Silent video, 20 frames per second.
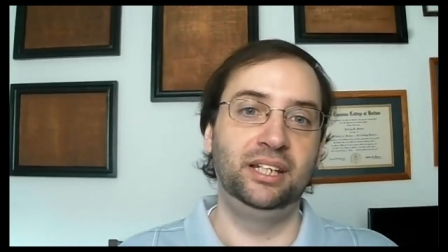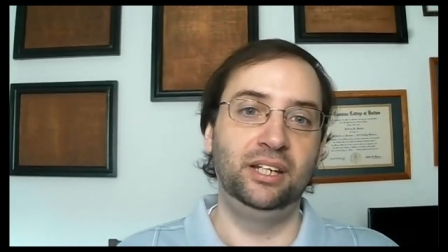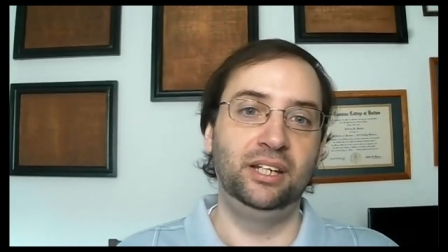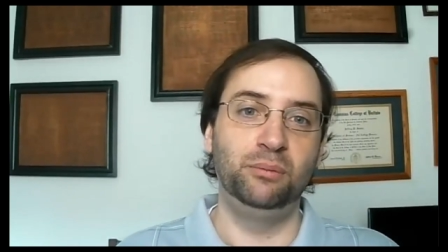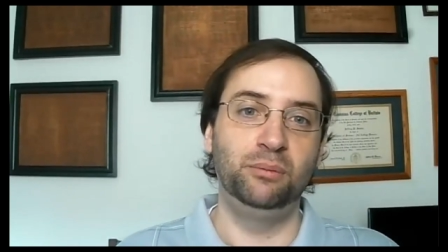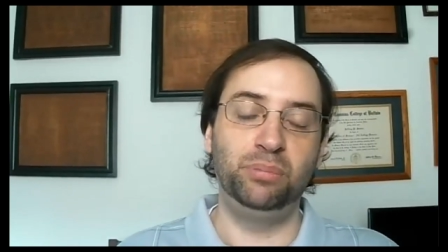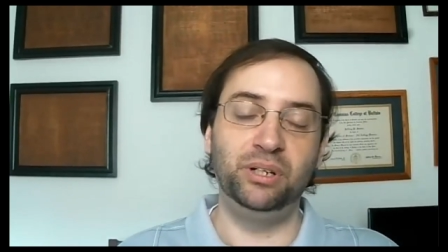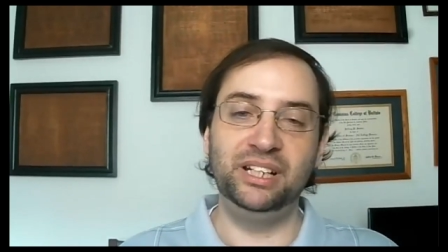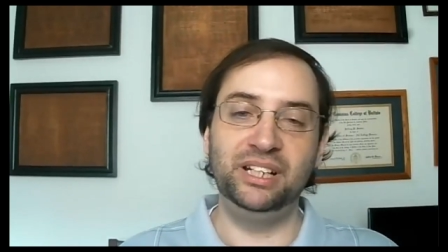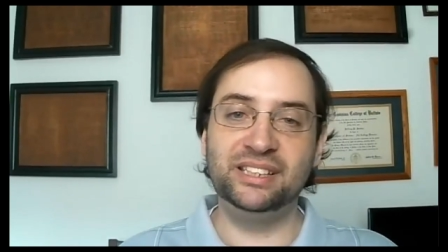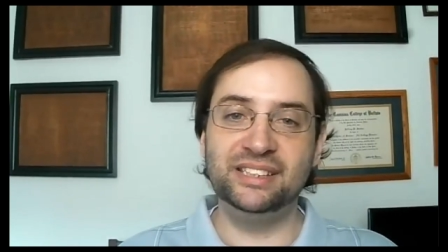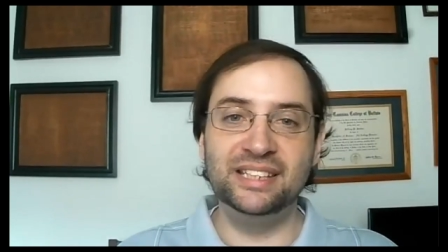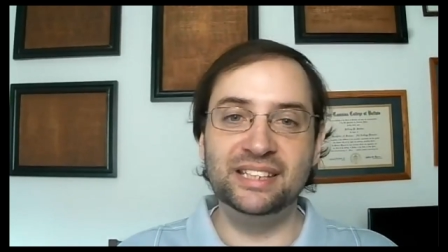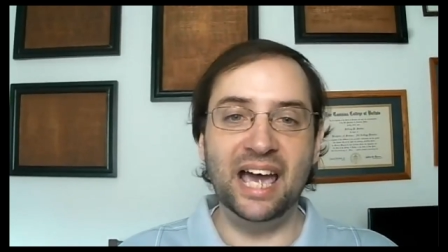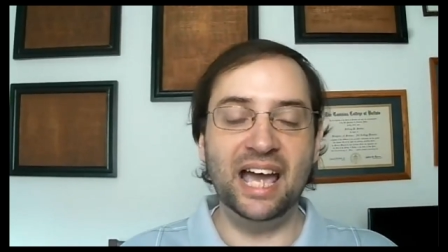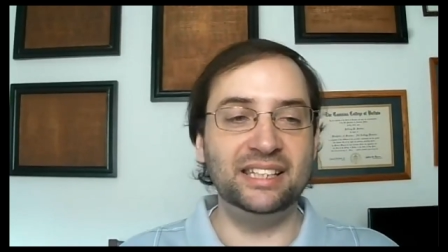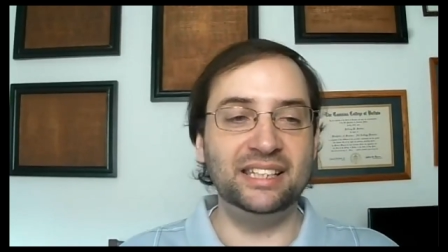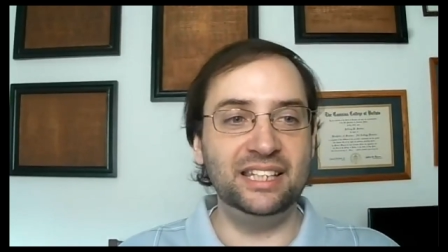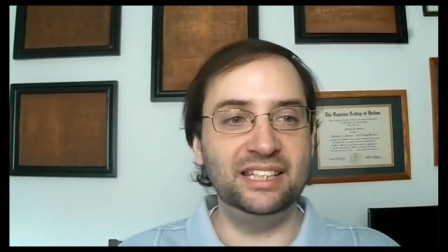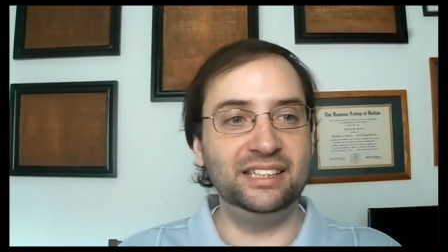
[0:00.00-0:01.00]
but it's not,
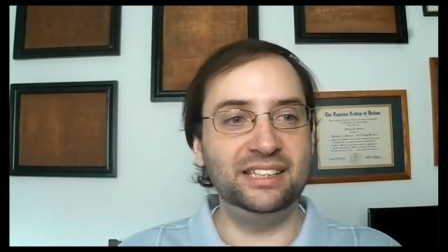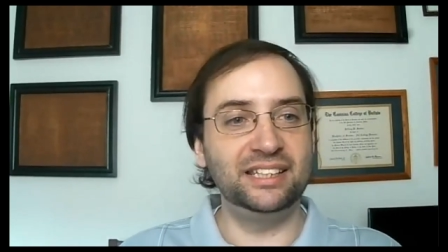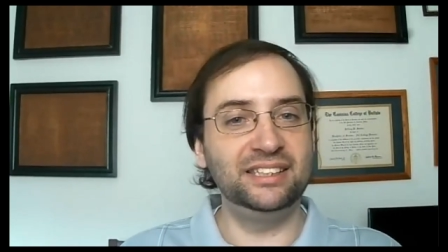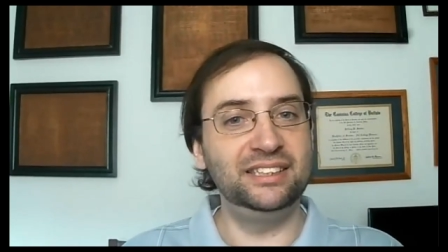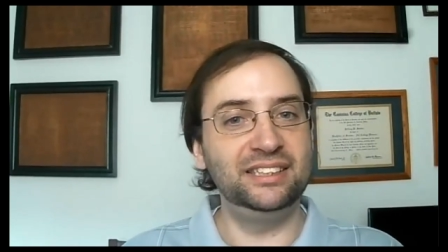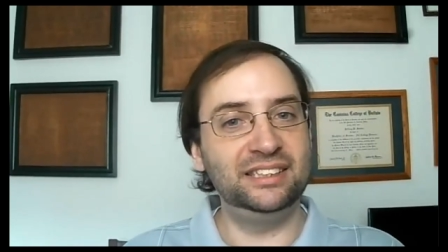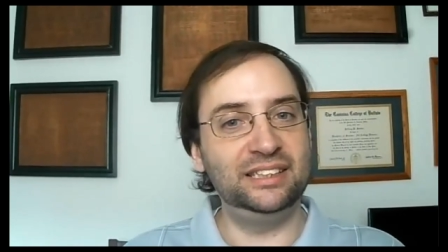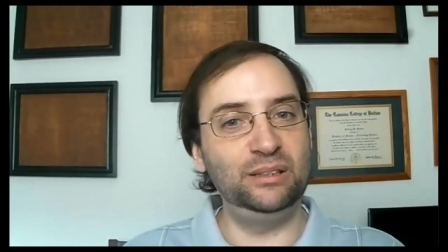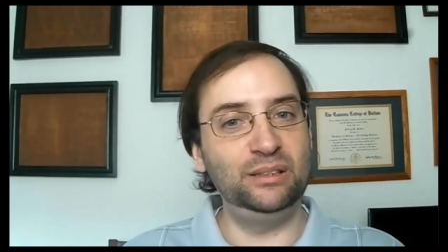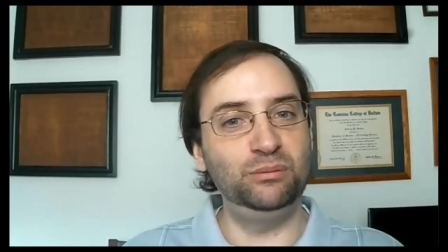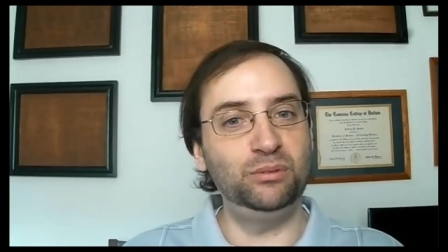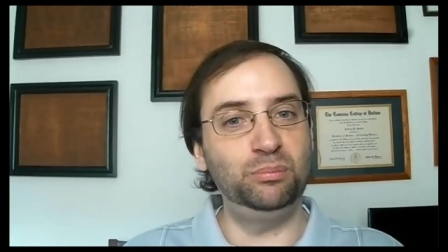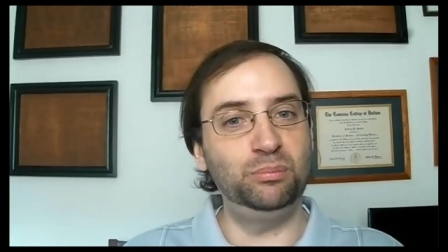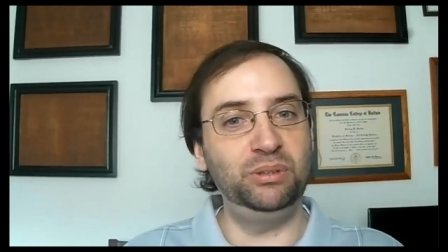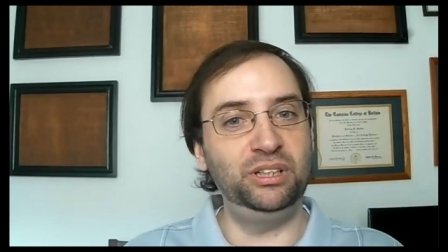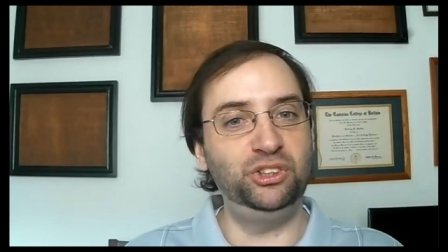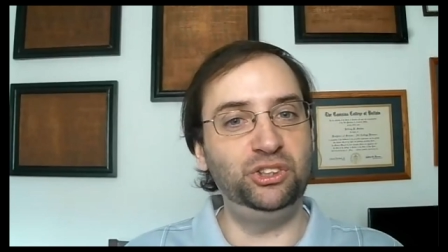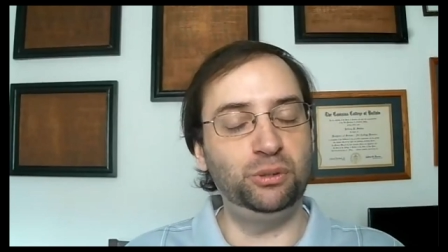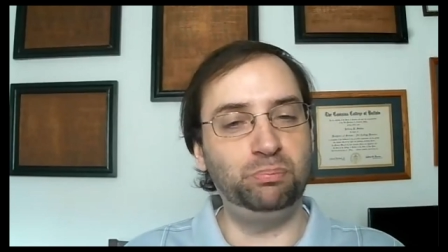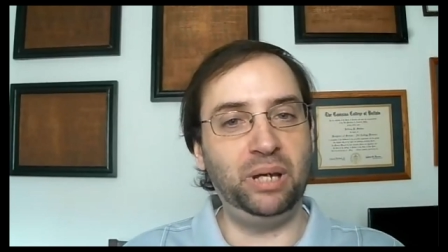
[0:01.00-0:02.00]
it doesn't seem to be
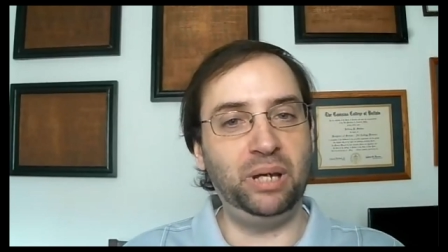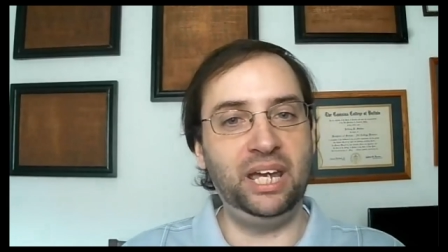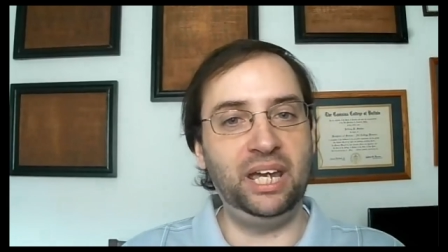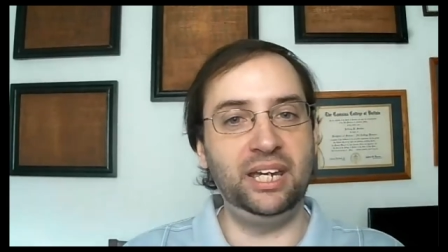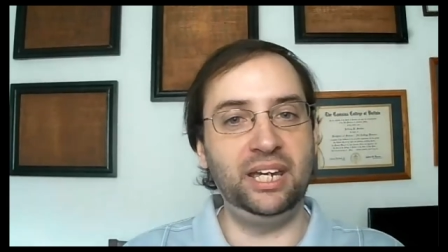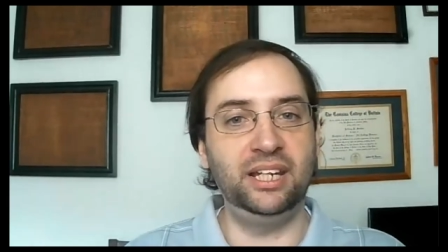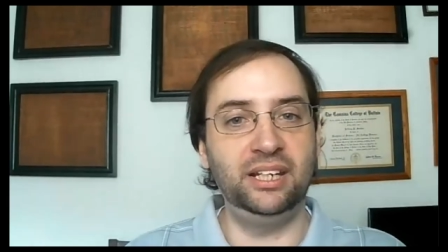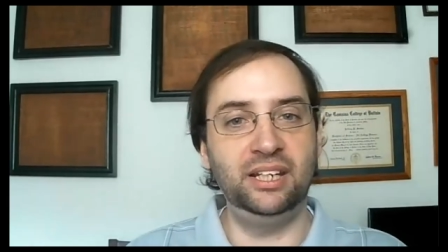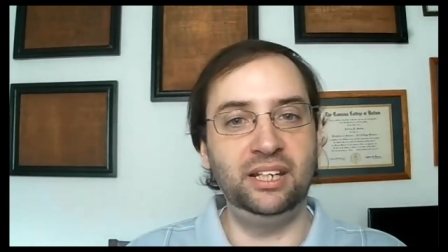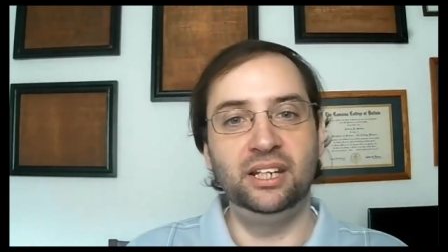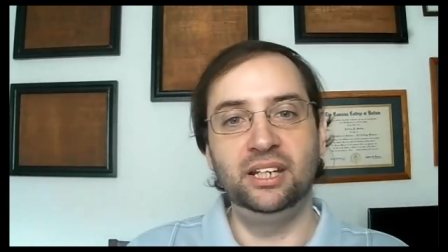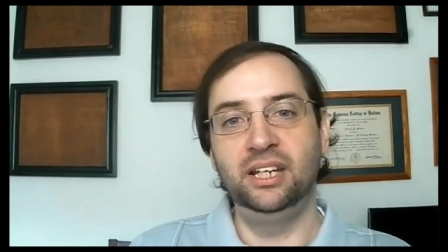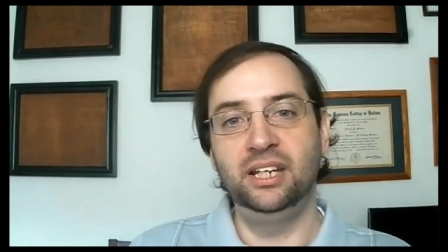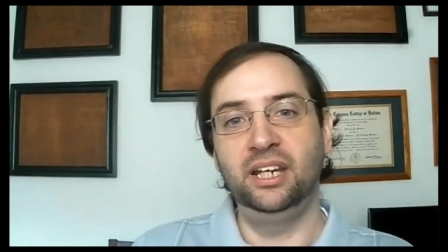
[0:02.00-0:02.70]
Japan